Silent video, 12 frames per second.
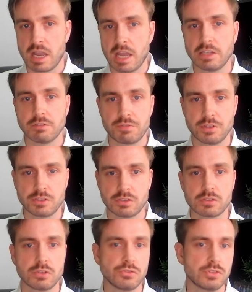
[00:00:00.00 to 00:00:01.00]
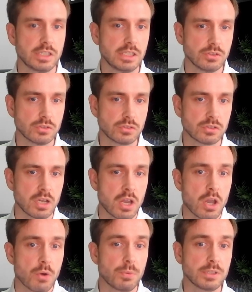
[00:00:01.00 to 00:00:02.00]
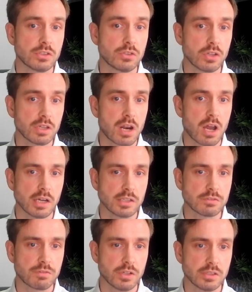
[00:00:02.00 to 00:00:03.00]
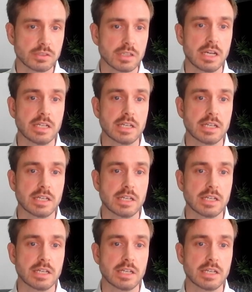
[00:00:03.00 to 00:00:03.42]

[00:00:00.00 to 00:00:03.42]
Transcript: and the floods continued, with another large flood in